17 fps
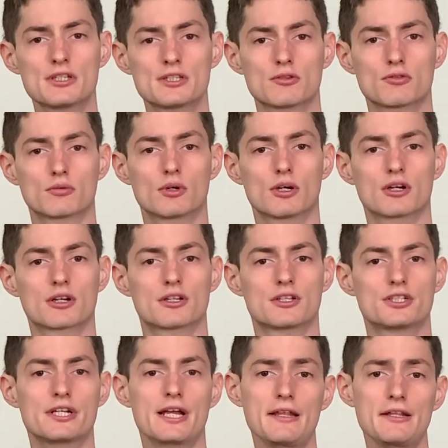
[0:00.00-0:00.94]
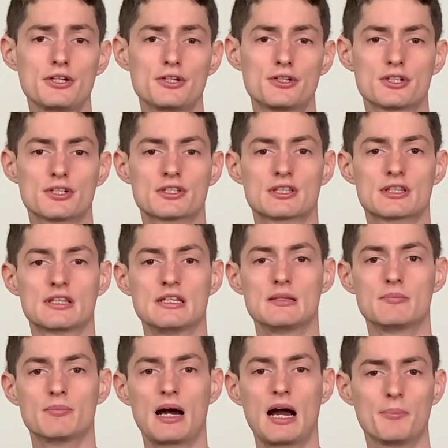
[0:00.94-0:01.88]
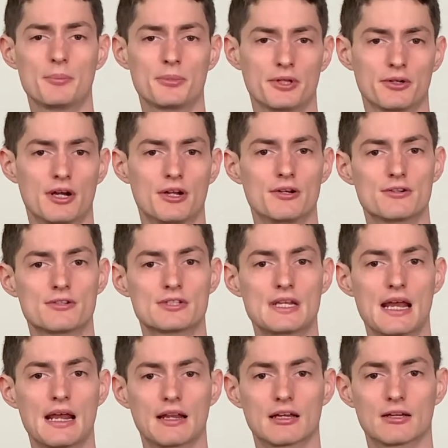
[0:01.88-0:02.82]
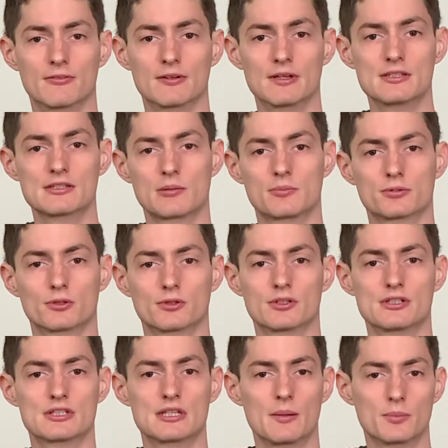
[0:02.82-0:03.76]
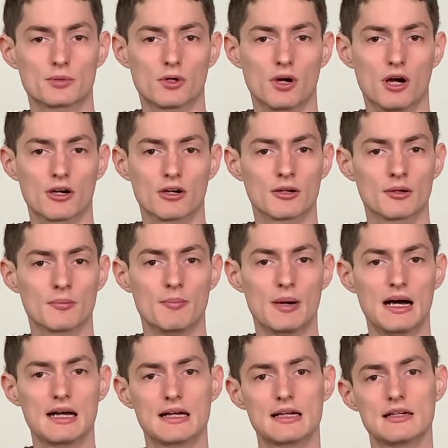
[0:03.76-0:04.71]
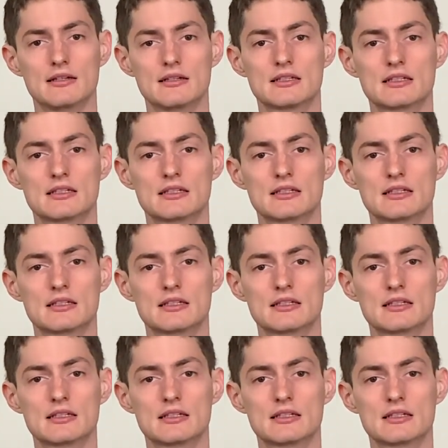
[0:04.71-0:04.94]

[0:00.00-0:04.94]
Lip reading: recent work challenges the popular understanding of conceptual art by